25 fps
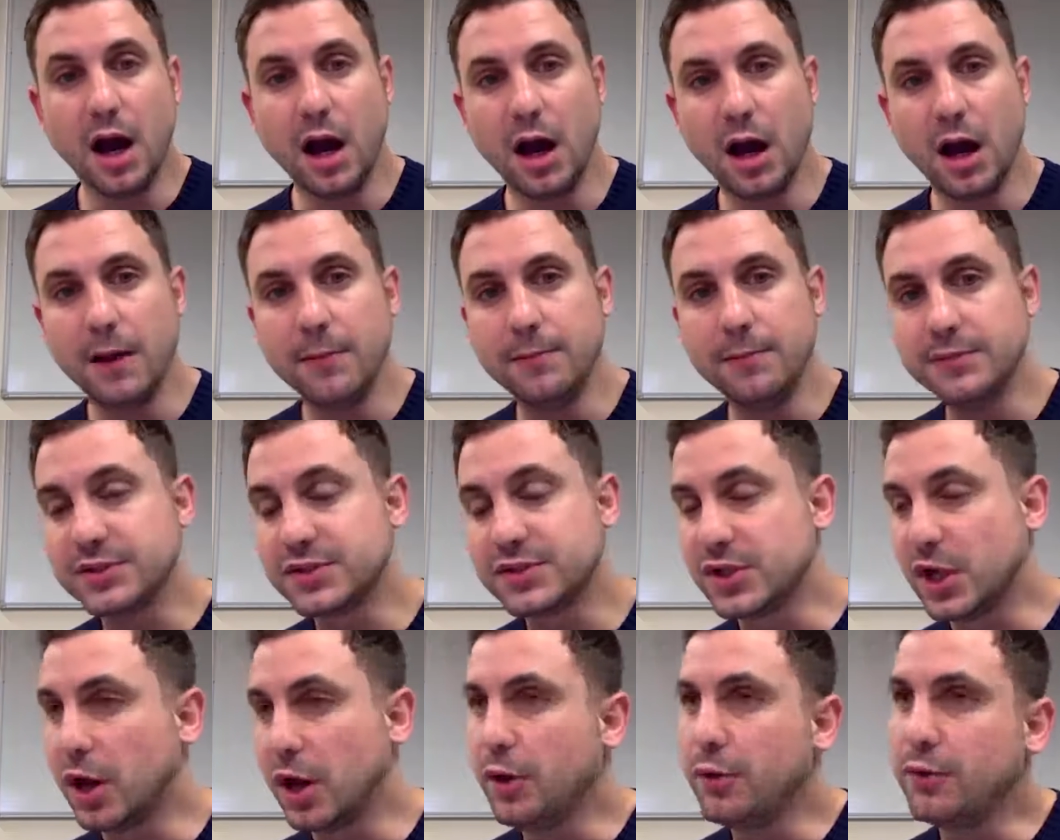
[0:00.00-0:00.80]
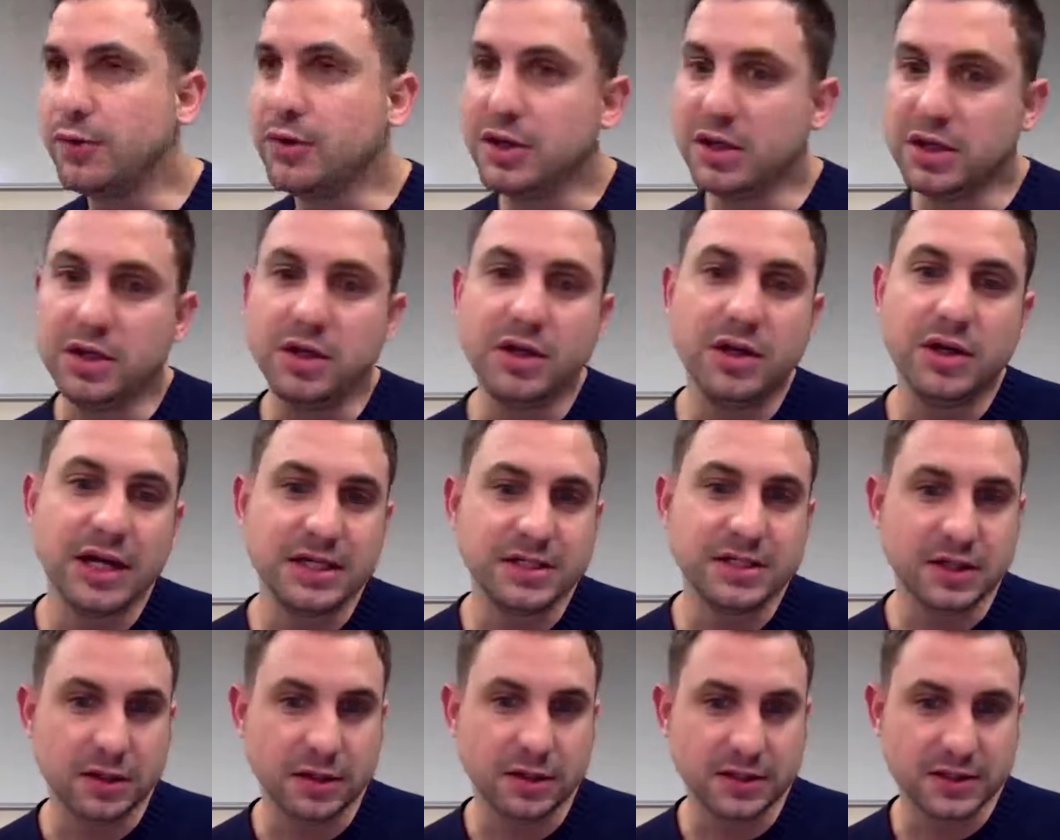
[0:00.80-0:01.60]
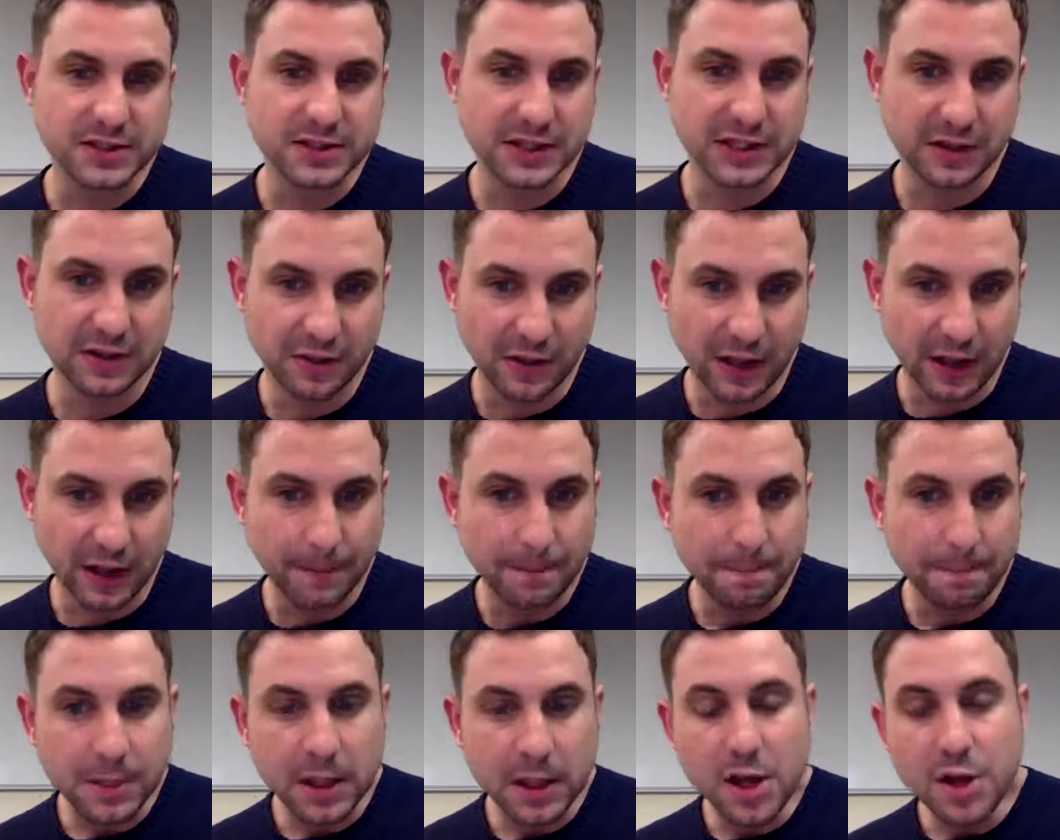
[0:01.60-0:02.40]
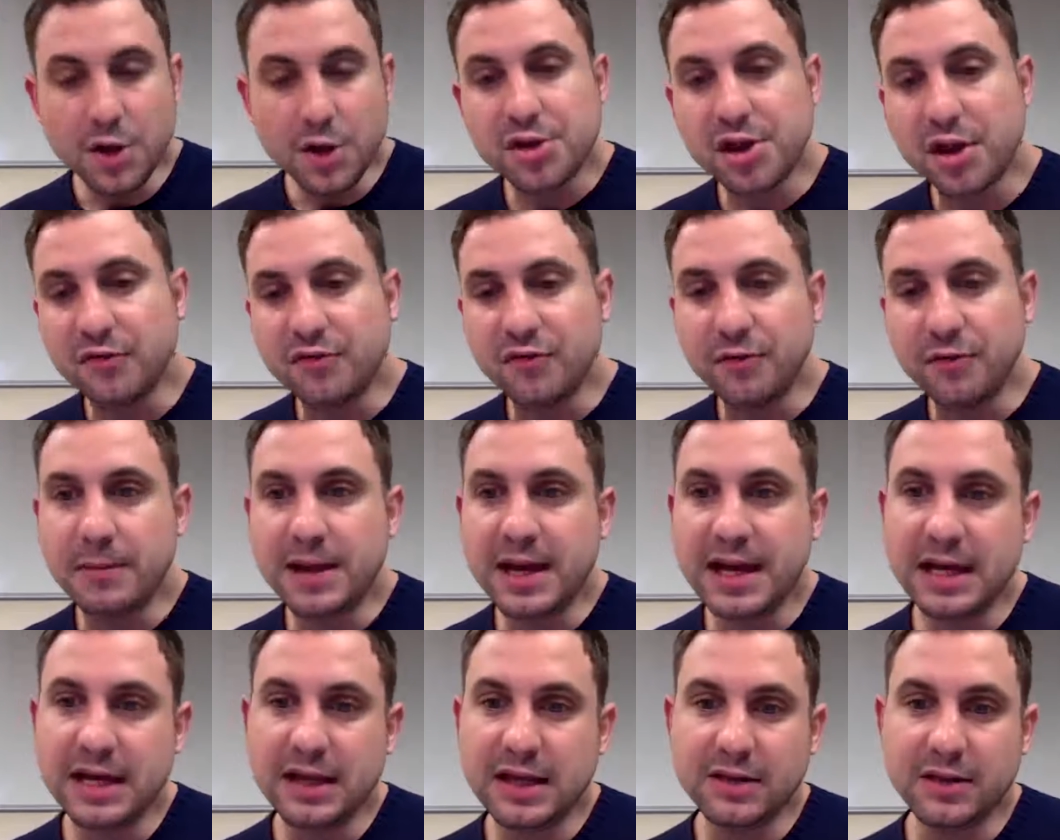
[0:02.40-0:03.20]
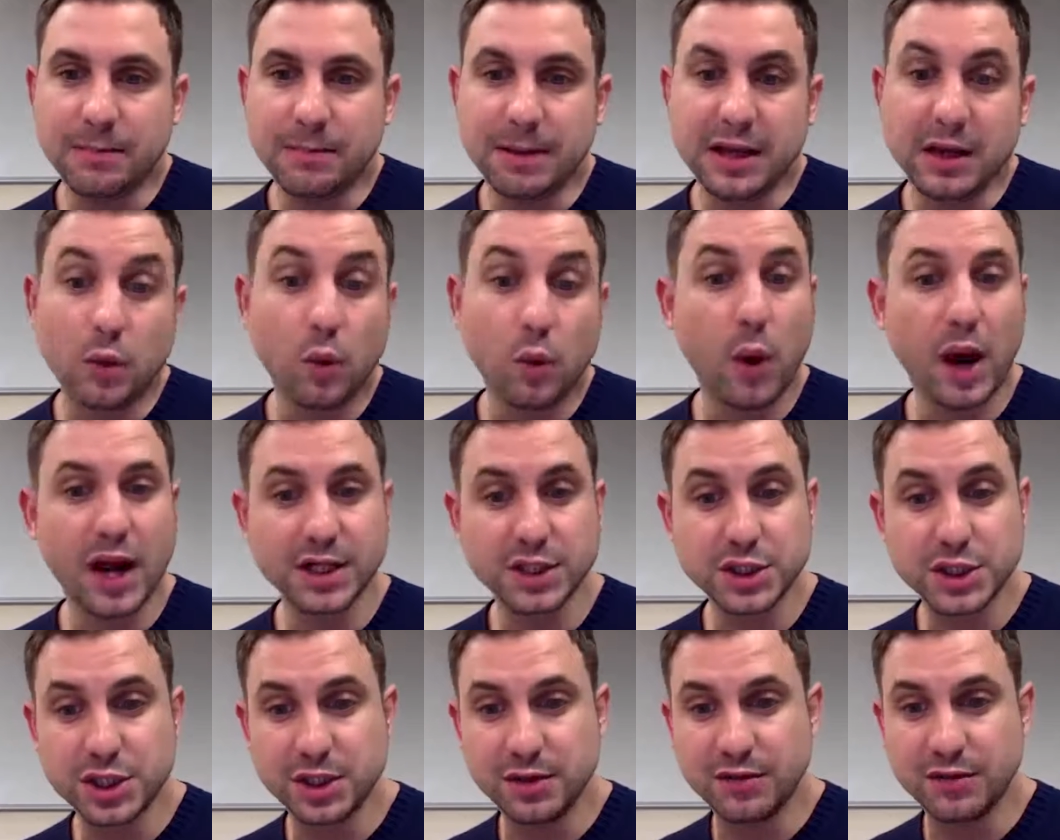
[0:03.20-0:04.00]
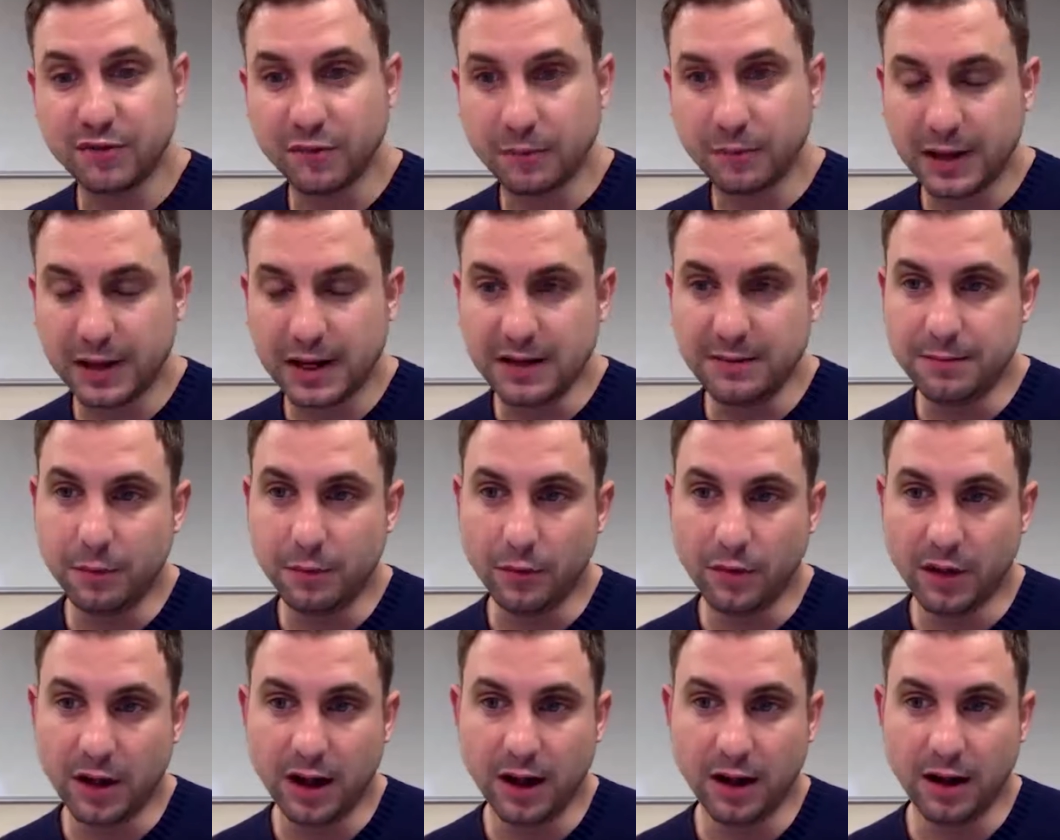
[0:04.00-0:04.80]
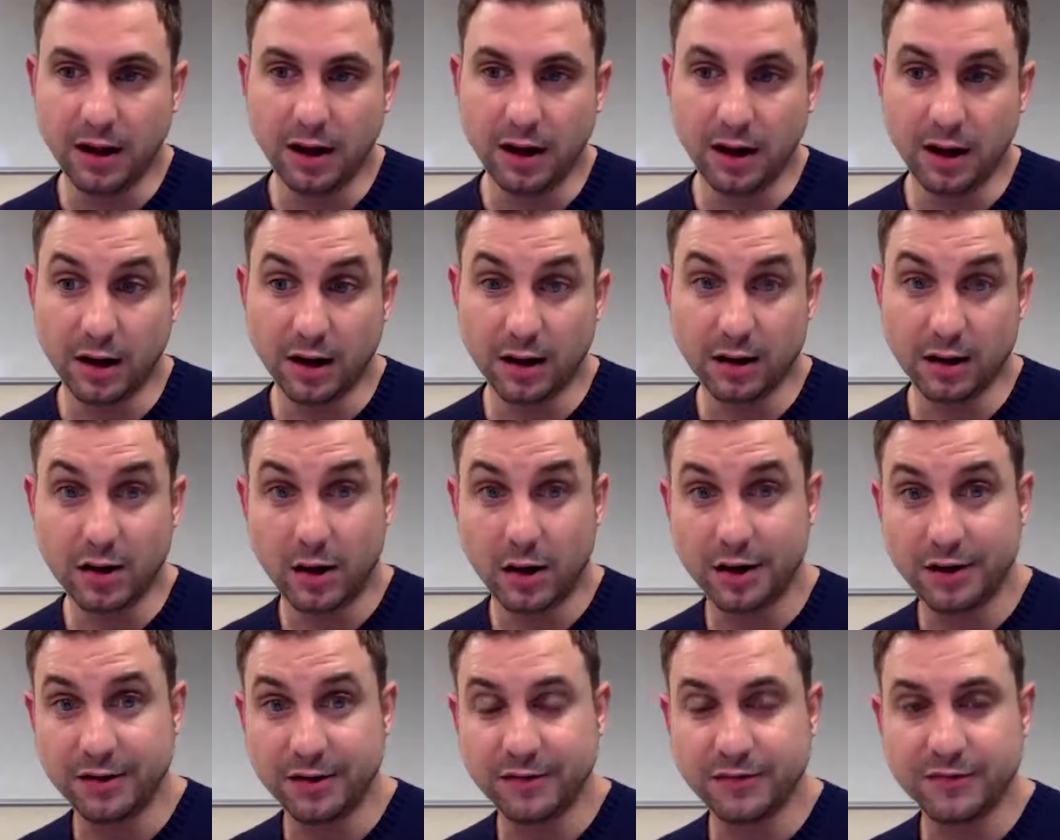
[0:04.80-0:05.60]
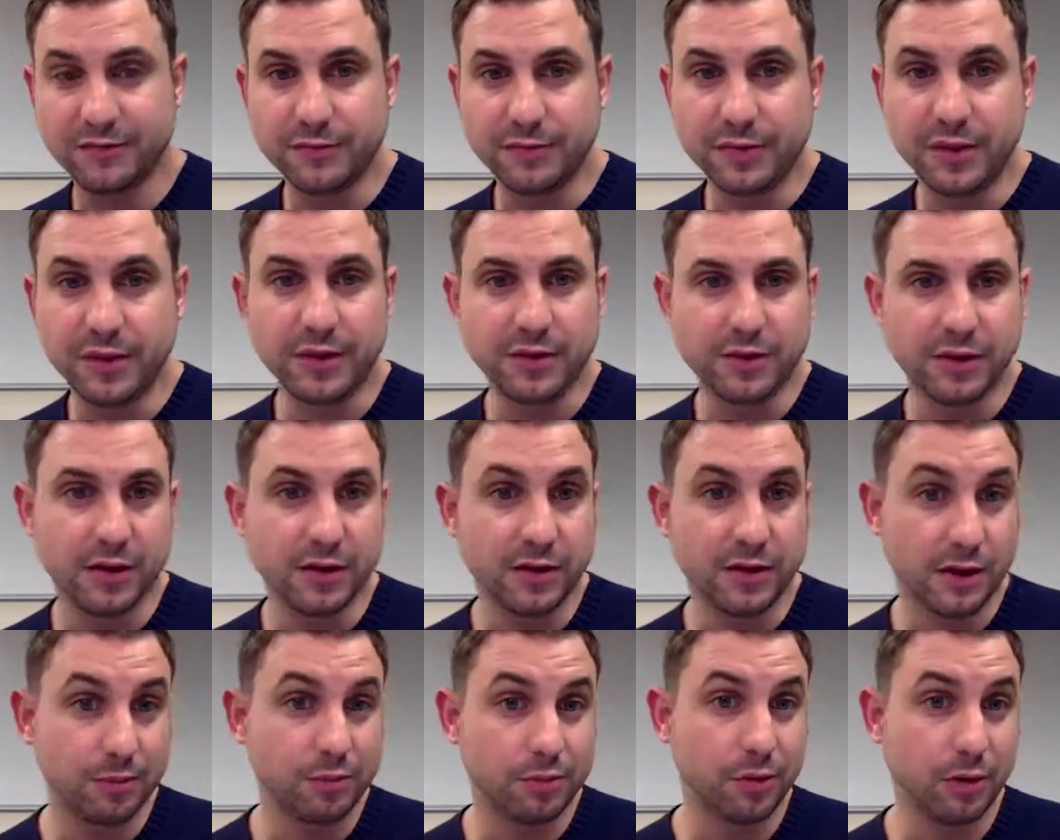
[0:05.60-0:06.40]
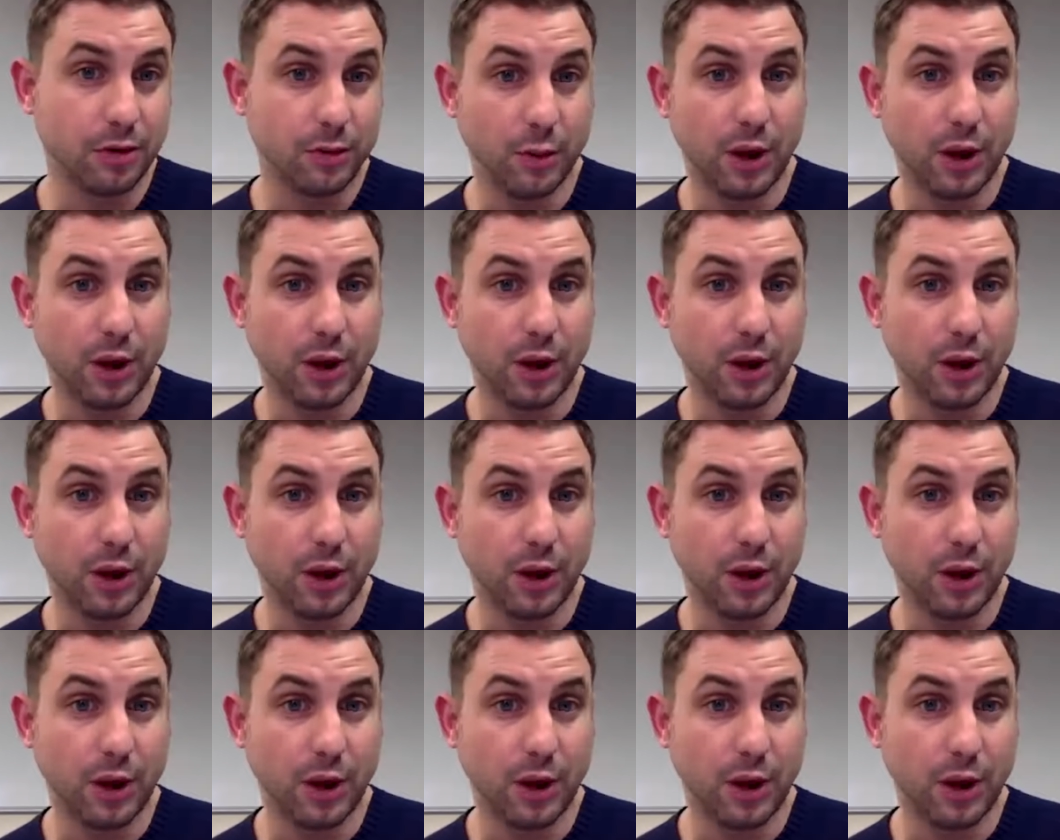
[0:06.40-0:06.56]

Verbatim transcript: Um, so you need to consider that so for me the big question for people that are kind of that, that, that,